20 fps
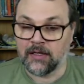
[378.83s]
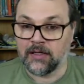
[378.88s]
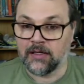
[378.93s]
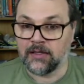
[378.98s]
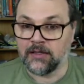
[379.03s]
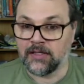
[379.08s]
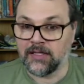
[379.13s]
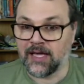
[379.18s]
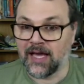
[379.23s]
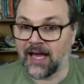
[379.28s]

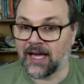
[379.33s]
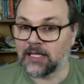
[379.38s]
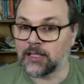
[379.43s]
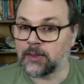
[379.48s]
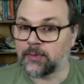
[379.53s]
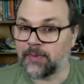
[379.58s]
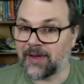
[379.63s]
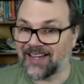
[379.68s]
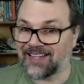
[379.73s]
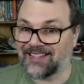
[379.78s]
the
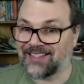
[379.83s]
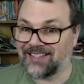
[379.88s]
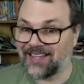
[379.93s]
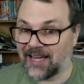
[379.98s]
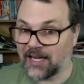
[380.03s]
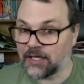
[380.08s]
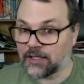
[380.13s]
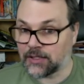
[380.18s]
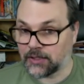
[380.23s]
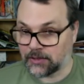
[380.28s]

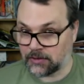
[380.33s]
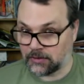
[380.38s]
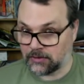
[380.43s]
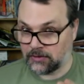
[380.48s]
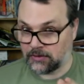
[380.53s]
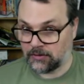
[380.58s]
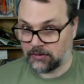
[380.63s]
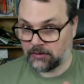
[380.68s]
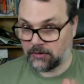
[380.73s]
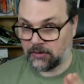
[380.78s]
expectation
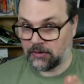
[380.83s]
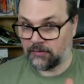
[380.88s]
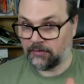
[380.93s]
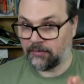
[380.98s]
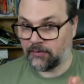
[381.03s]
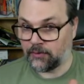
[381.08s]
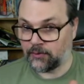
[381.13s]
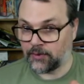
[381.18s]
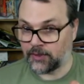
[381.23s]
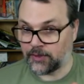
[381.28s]
of
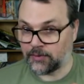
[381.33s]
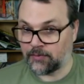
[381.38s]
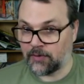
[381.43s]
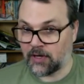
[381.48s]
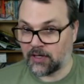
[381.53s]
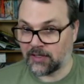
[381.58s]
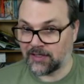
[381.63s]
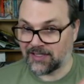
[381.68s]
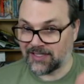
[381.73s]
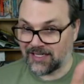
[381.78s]
the
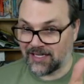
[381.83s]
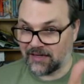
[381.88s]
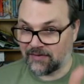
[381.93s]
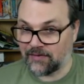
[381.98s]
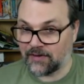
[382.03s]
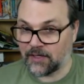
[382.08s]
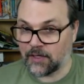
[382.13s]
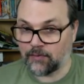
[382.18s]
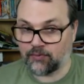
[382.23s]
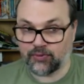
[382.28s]
response
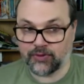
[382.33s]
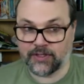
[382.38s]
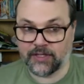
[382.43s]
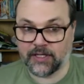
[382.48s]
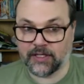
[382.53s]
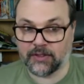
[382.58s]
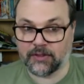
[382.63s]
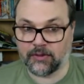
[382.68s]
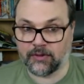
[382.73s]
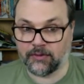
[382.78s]
given a
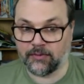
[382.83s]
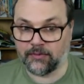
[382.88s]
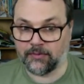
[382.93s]
predictor.